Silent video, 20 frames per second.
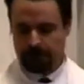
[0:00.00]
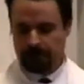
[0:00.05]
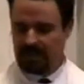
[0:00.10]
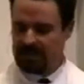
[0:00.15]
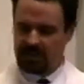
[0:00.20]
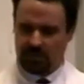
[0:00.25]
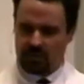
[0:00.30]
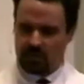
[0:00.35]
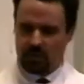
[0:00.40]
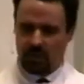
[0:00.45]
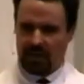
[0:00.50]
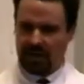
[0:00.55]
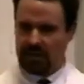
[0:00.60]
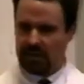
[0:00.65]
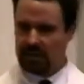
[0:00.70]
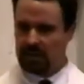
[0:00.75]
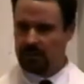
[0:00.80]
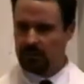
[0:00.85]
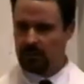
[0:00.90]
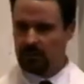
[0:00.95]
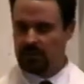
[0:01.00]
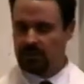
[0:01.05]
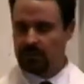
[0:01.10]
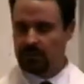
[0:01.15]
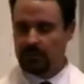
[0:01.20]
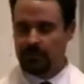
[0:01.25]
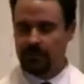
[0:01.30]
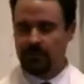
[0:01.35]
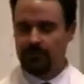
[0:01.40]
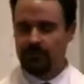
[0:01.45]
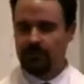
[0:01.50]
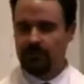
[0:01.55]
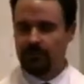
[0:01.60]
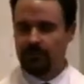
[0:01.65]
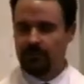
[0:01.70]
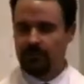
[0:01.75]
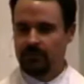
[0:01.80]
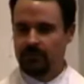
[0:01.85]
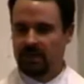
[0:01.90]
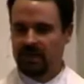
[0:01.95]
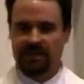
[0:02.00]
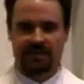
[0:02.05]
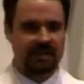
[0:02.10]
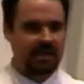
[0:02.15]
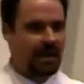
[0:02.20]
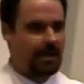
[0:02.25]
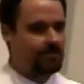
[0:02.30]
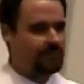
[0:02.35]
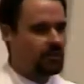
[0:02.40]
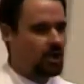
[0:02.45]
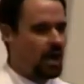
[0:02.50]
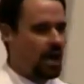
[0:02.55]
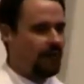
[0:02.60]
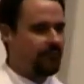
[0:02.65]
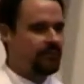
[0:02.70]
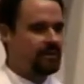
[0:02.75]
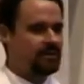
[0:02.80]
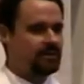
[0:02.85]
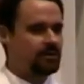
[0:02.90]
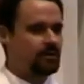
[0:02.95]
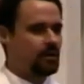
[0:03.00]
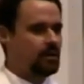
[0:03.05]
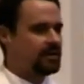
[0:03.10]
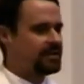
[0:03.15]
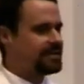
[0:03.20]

It's a striking image because it comes off as all